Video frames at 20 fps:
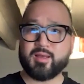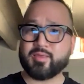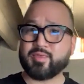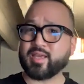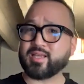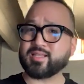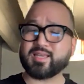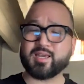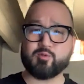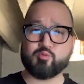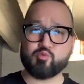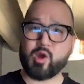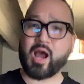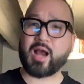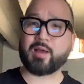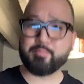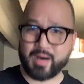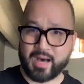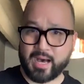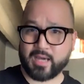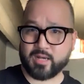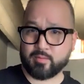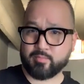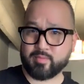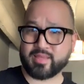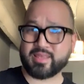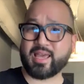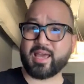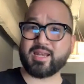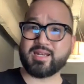things hit rock bottom
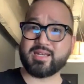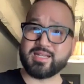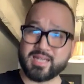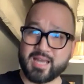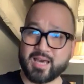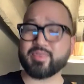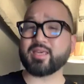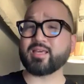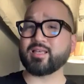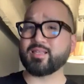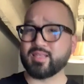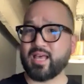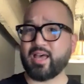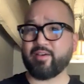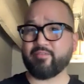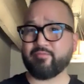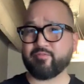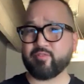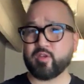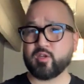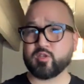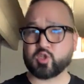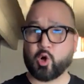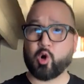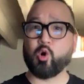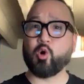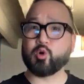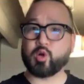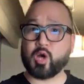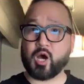and they had nothing left to
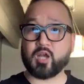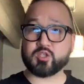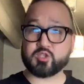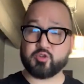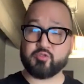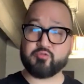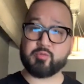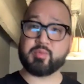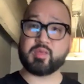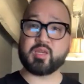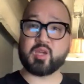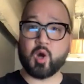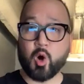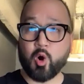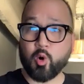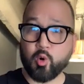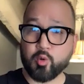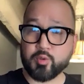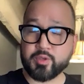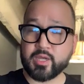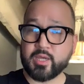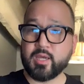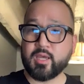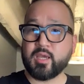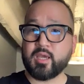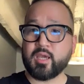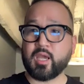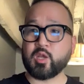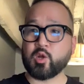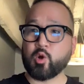hold on to from the old
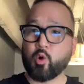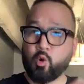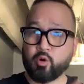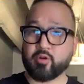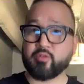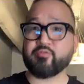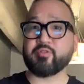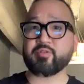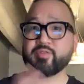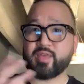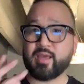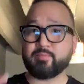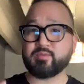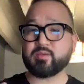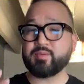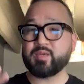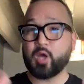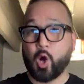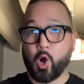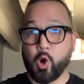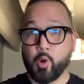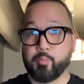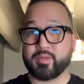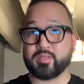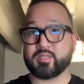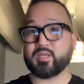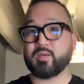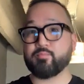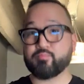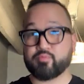in order for them to be
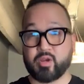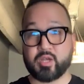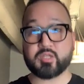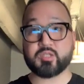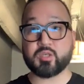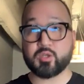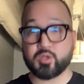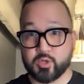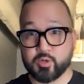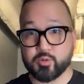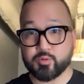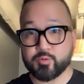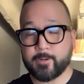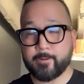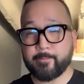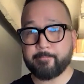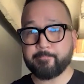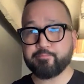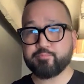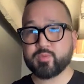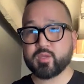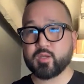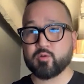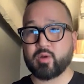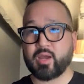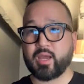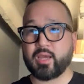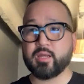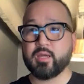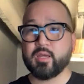open to embrace the new,
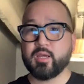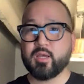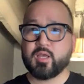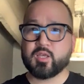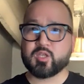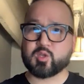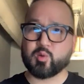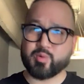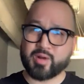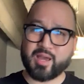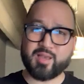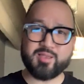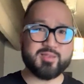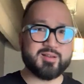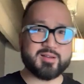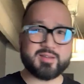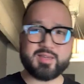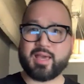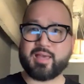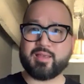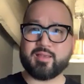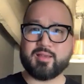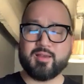right? So when I look at